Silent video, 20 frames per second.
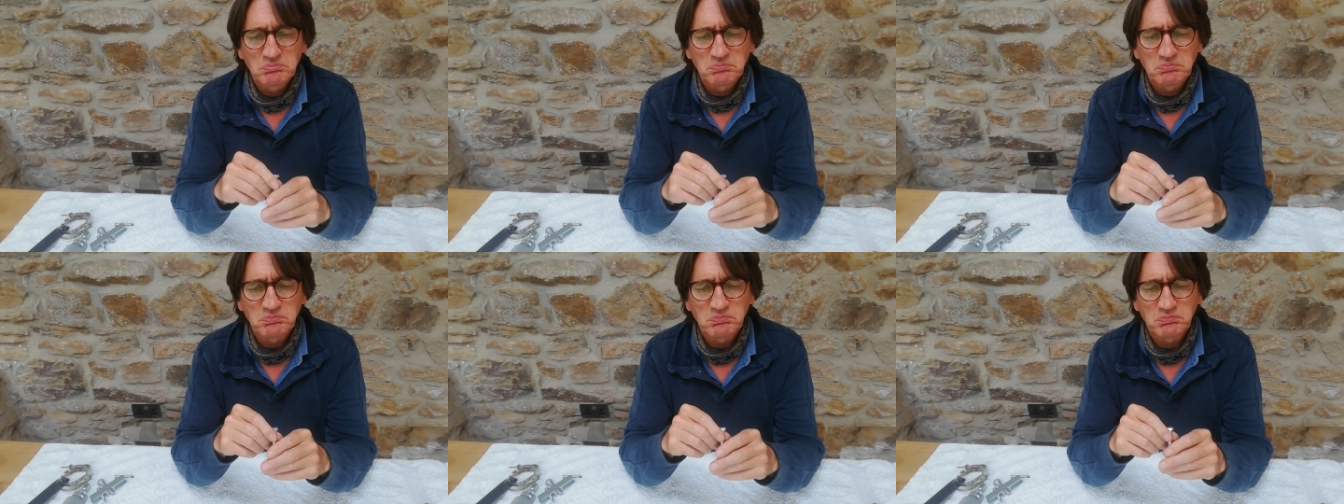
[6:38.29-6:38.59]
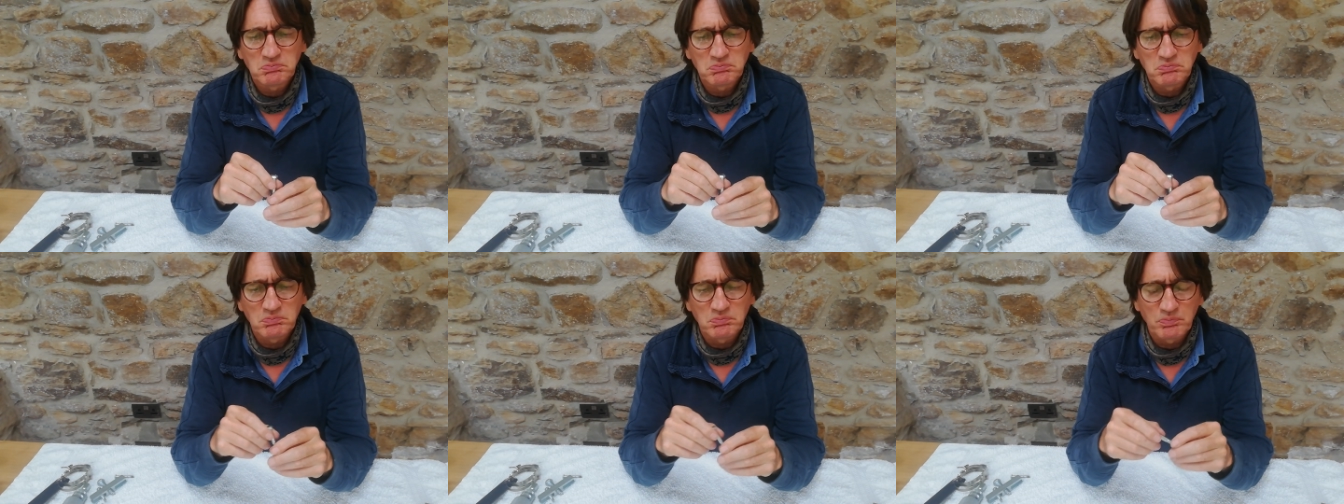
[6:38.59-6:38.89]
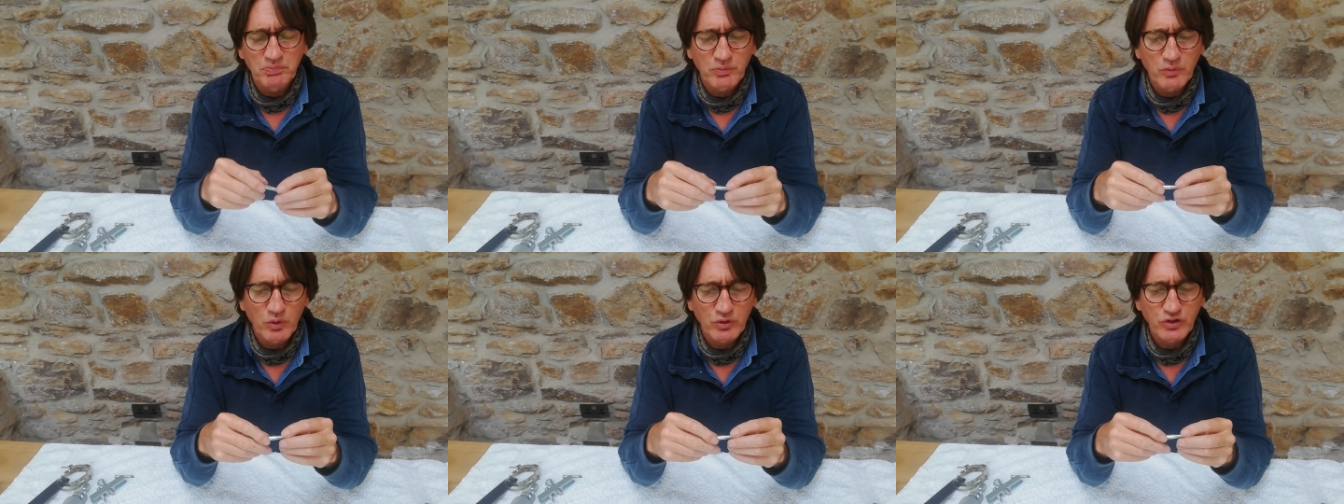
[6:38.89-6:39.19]

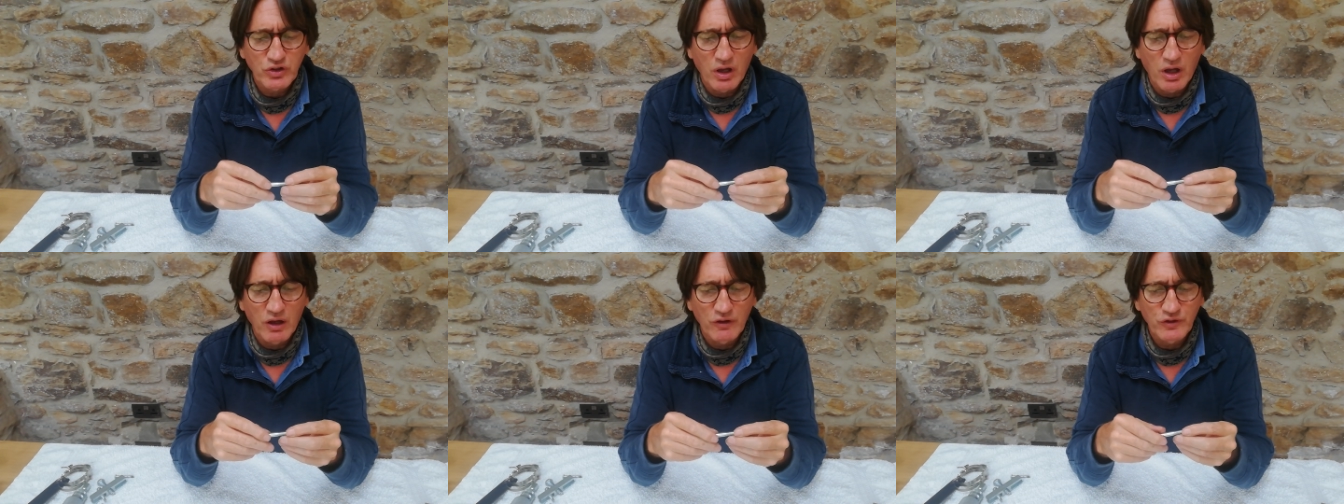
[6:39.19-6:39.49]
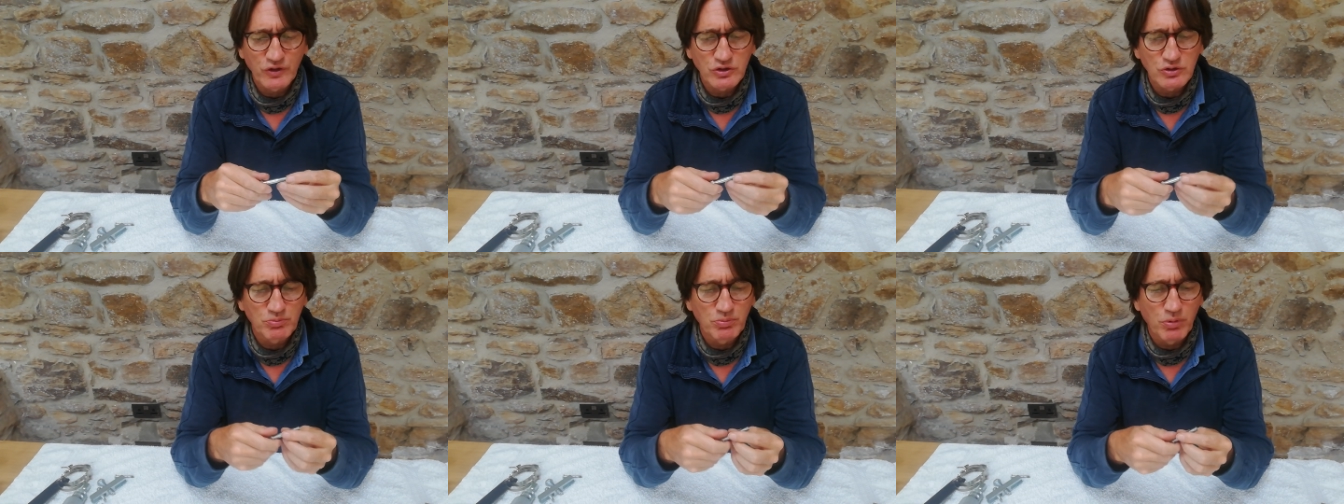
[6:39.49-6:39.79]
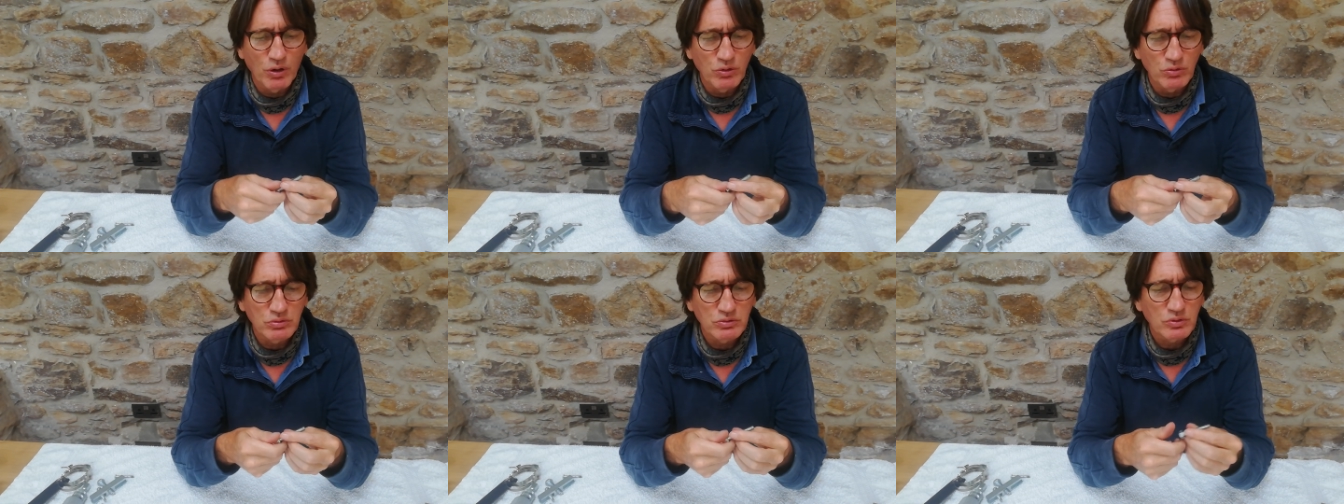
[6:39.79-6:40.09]
What's a 1/2 inch
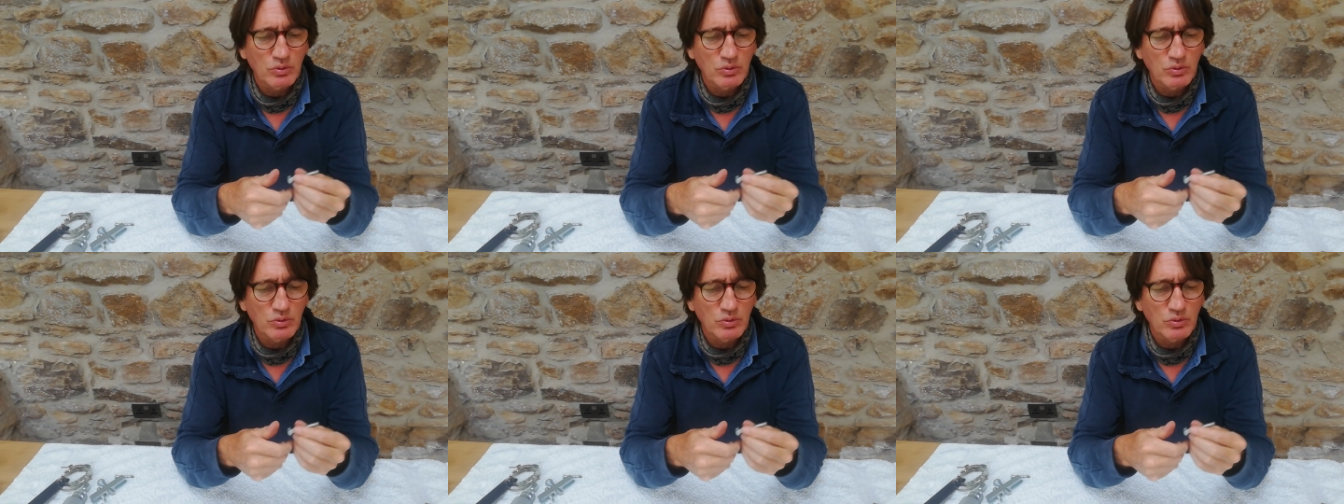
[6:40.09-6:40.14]
bolt?